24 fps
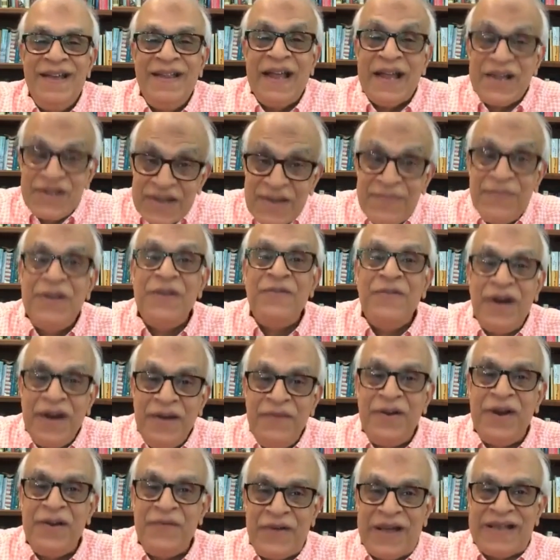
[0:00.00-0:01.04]
That's something very,
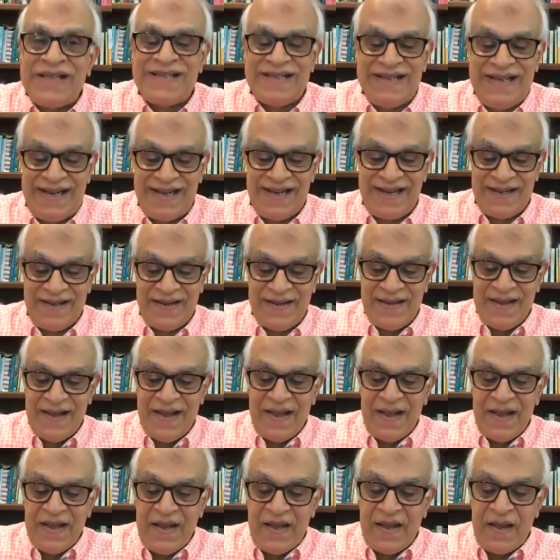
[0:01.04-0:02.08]
very fascinating.
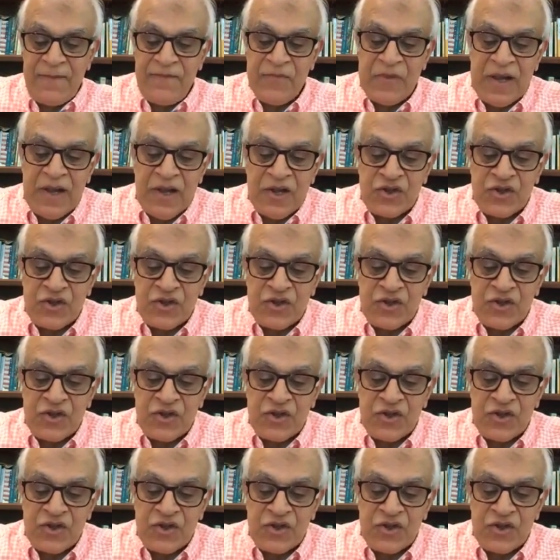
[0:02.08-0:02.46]
Yeah.